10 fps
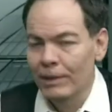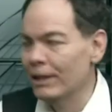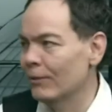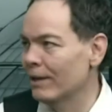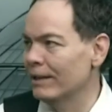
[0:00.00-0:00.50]

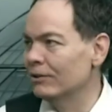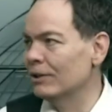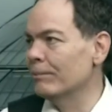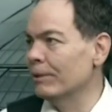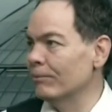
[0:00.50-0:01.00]
money around the
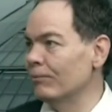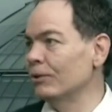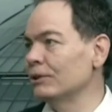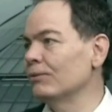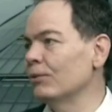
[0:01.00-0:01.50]
internet. But
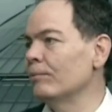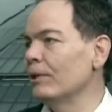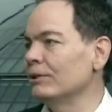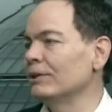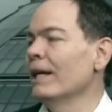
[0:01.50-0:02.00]
first and
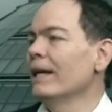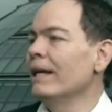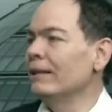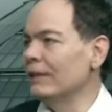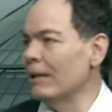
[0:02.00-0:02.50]
foremost,
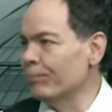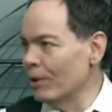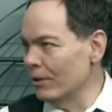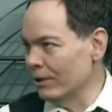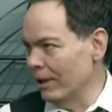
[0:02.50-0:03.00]
it's a
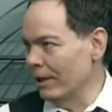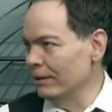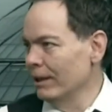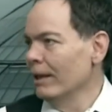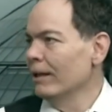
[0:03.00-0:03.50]
protocol
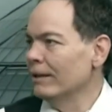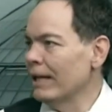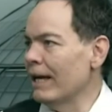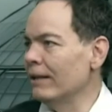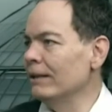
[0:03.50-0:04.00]

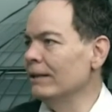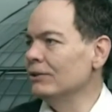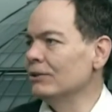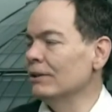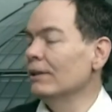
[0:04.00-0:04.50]
that
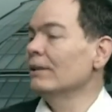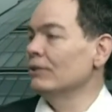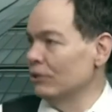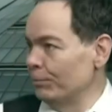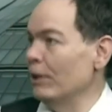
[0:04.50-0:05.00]
is,
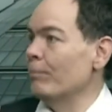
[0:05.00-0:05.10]
so speak